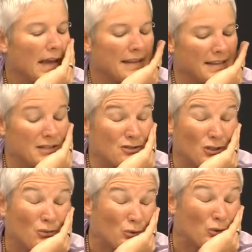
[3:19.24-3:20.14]
And that's
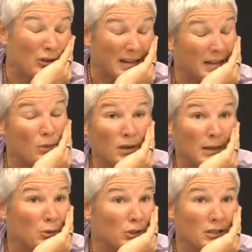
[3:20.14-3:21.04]
not really what
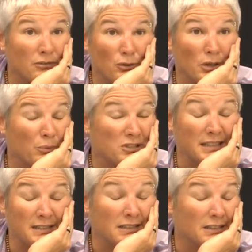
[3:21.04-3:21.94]
I'm looking for in a
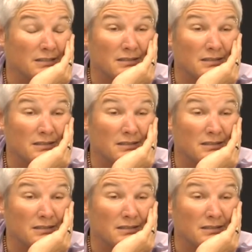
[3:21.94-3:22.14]
presenter.